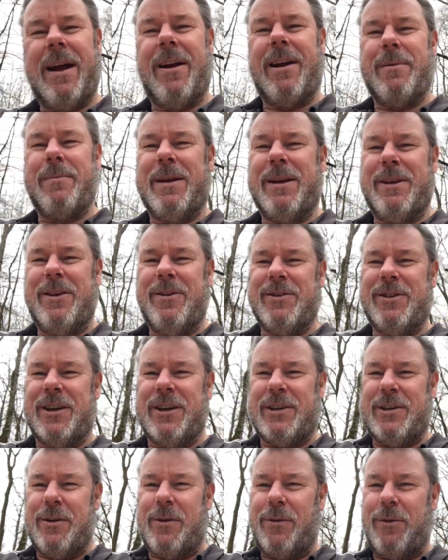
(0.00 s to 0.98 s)
only been
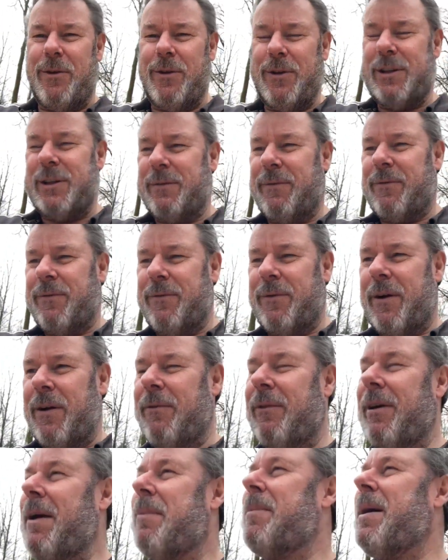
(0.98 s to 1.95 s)
using two thirds of,
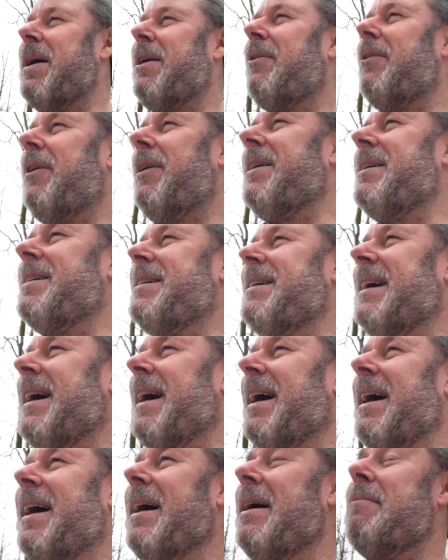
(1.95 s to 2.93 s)
of our battery,
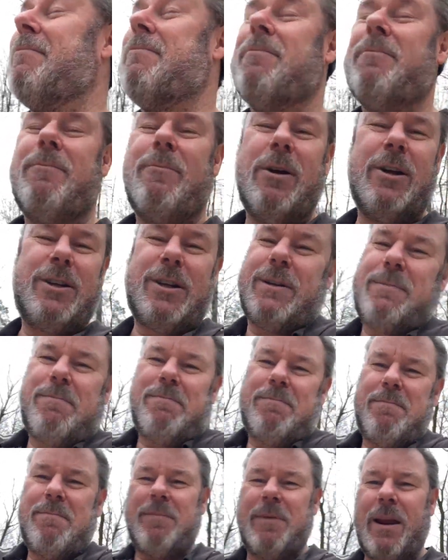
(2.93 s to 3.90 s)
um, which
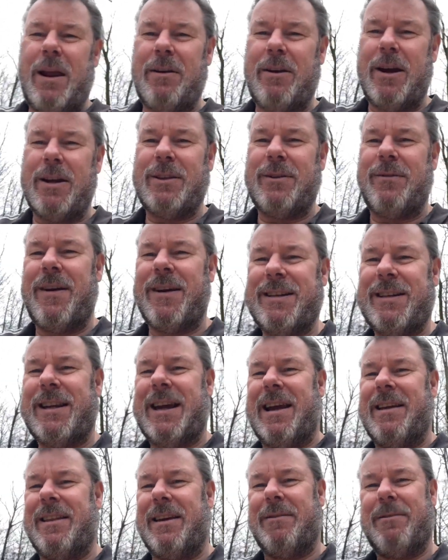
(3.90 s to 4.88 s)
you know goes without
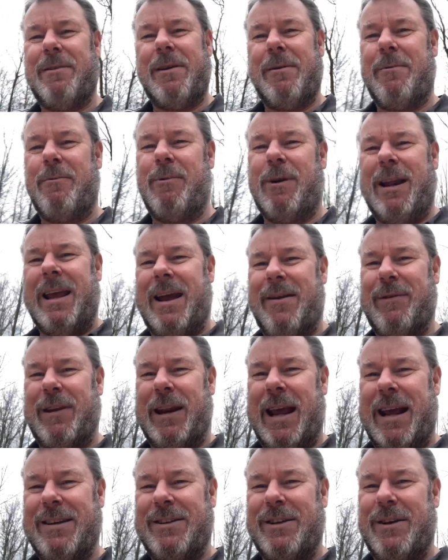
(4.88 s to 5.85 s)
saying that you know we really haven't
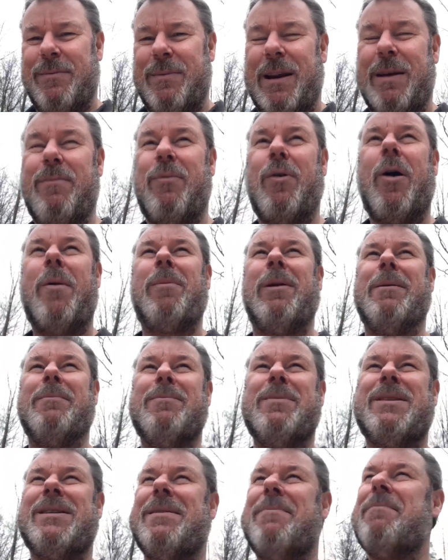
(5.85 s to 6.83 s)
had too many
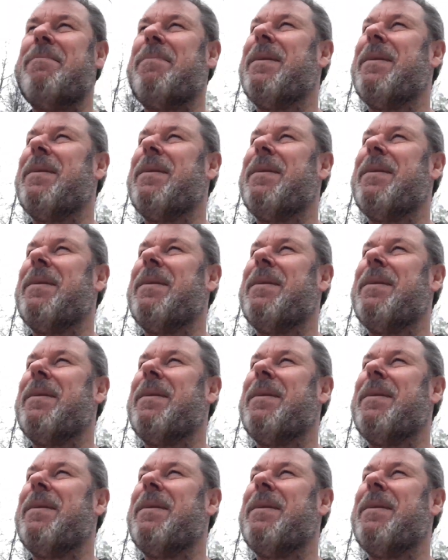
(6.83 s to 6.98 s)
problems.